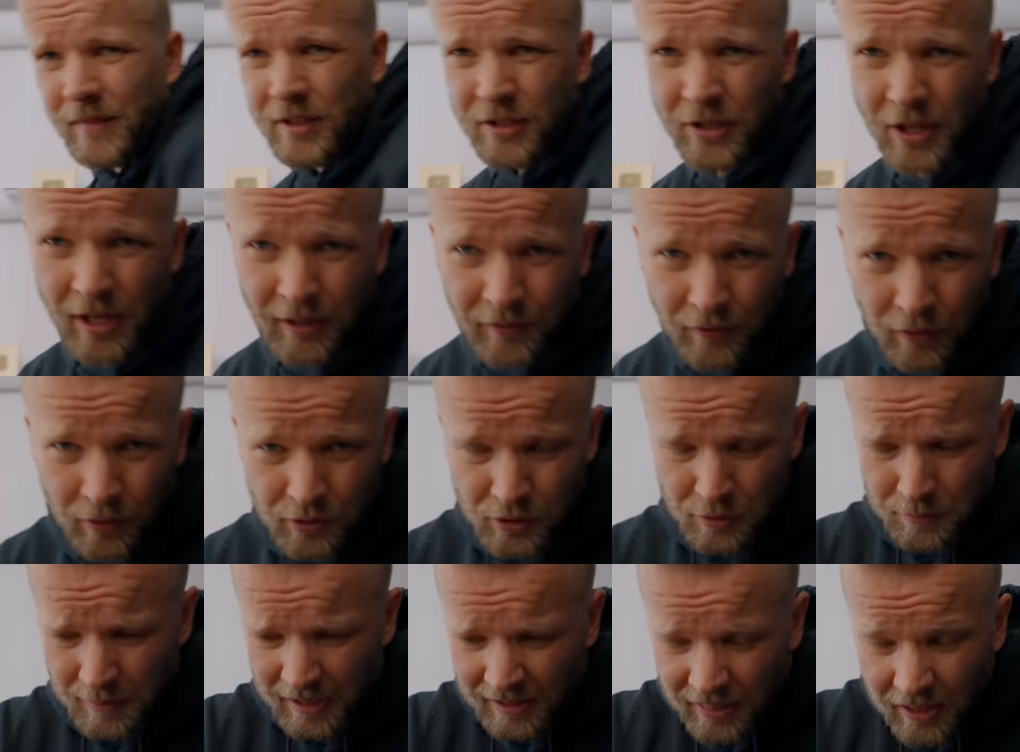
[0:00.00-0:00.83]
So yeah,
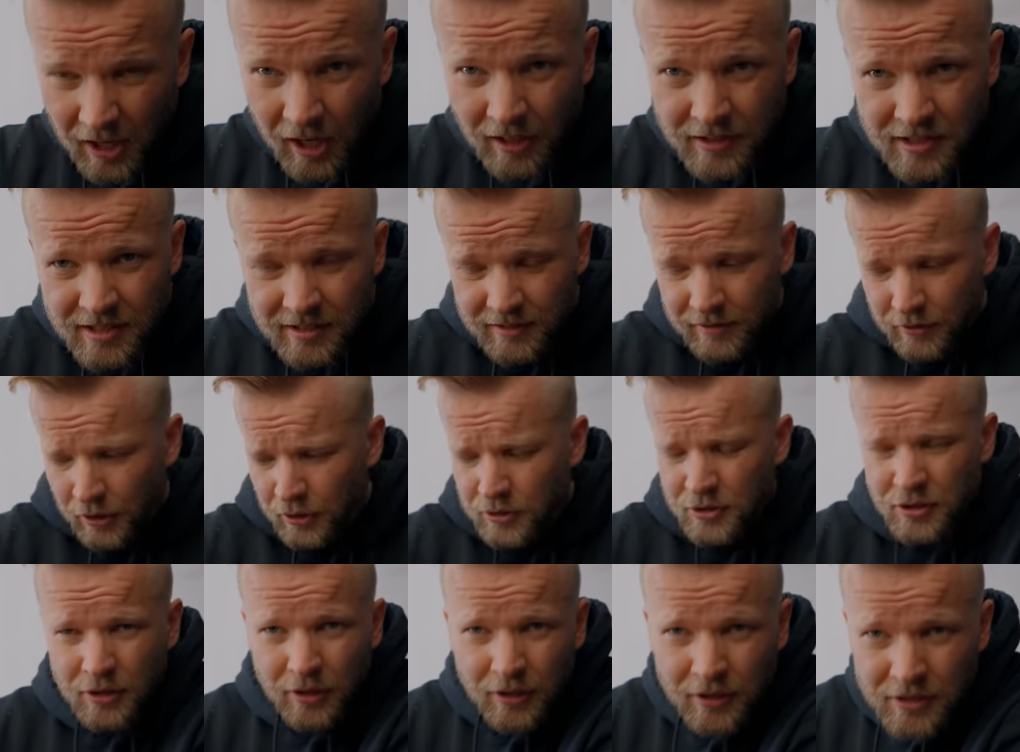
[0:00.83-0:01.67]
those are my thoughts.
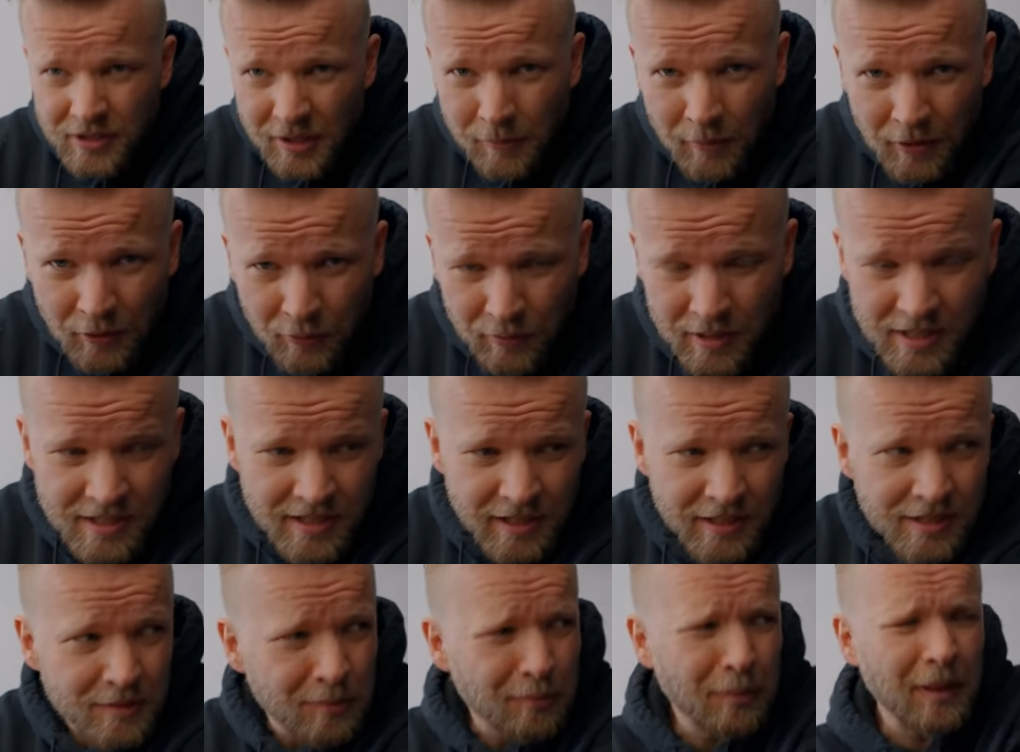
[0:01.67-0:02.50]
Those are some of the
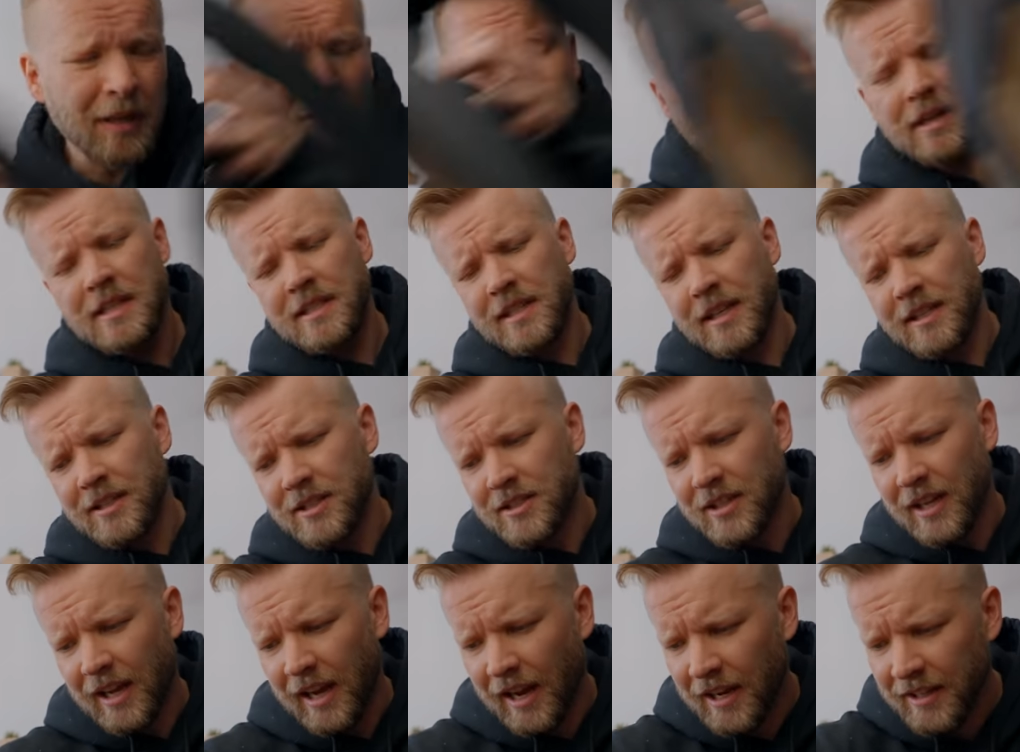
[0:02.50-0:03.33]
reasons, big
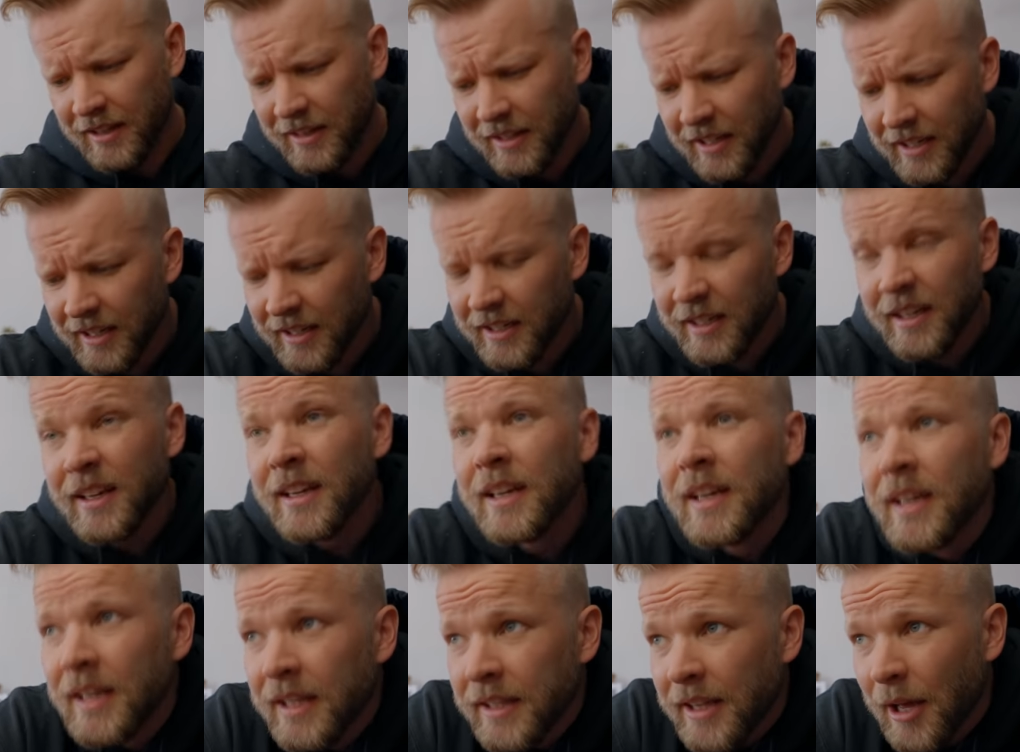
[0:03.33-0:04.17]
reasons I think
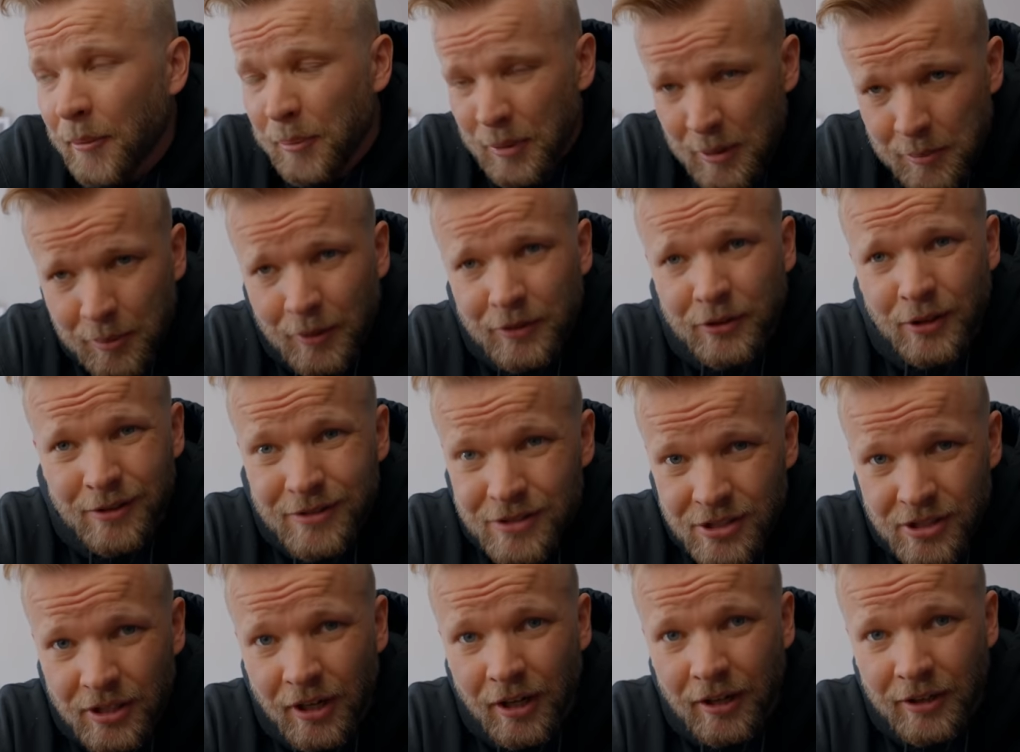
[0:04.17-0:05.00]
that people don't
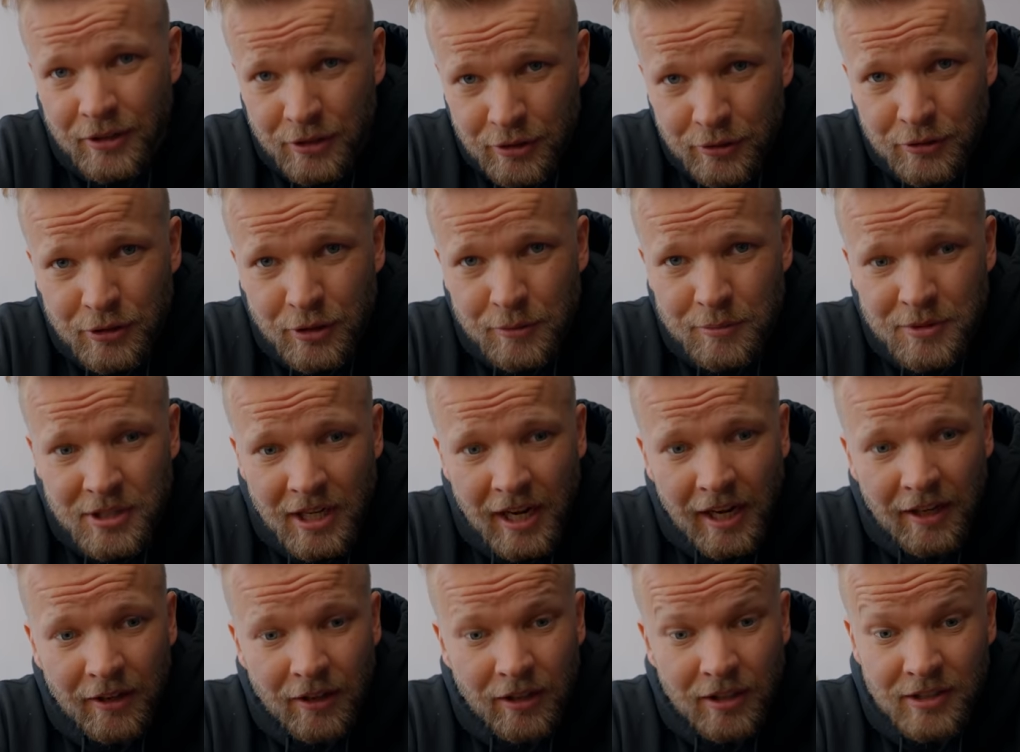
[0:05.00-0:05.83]
start YouTube
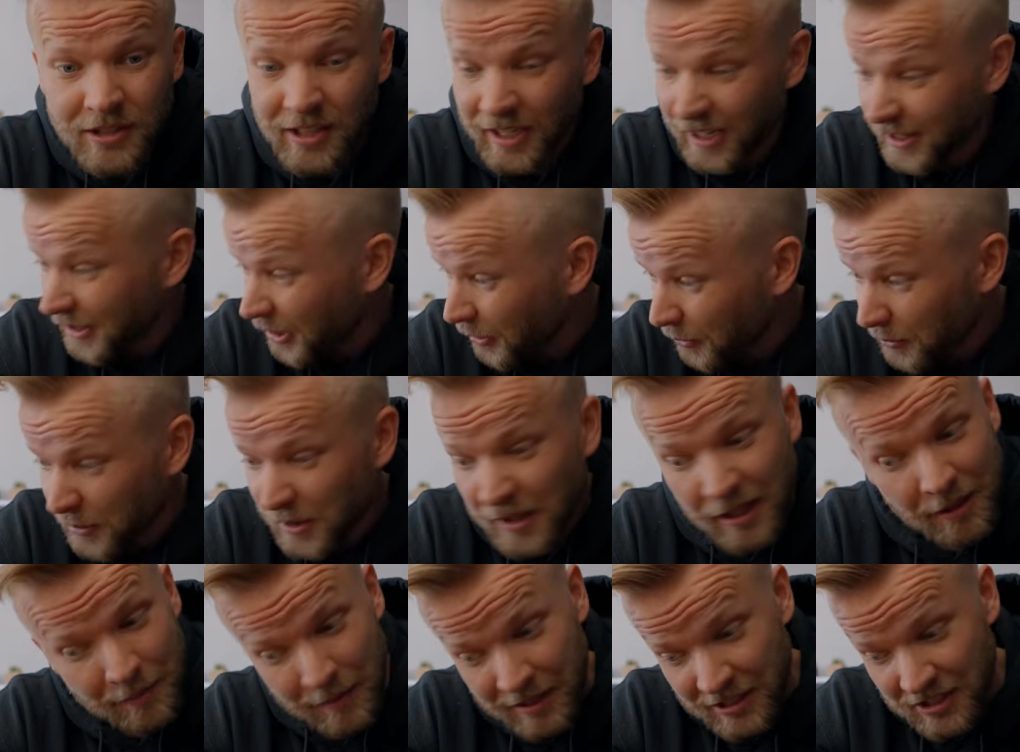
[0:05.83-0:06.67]
channels and they're
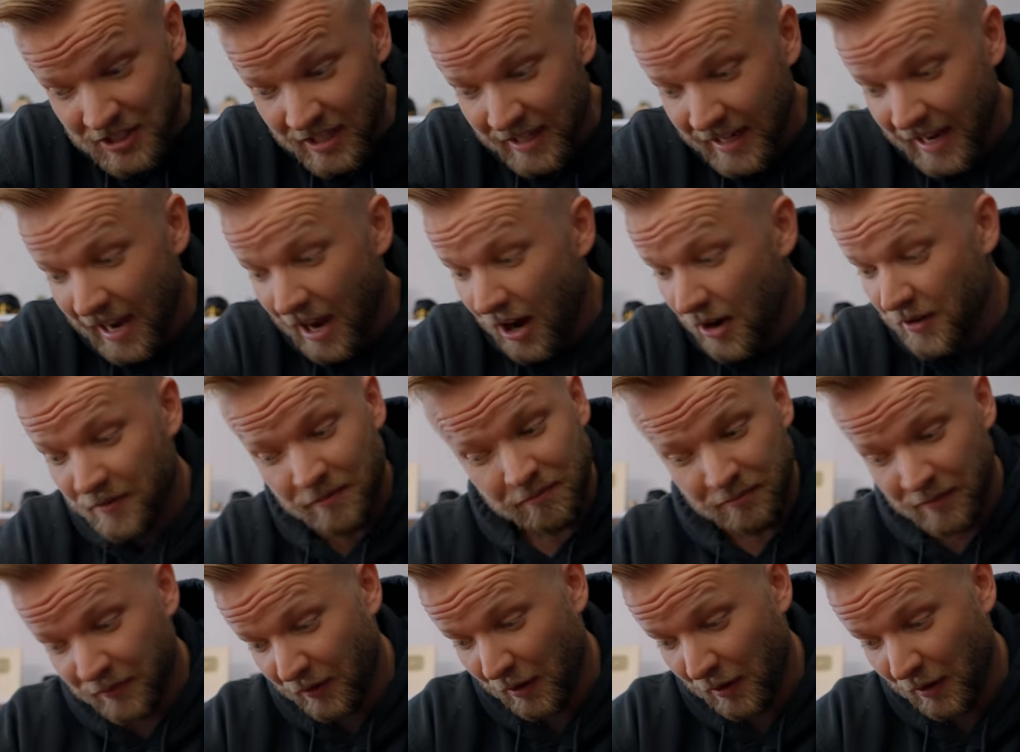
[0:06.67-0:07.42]
really missing out.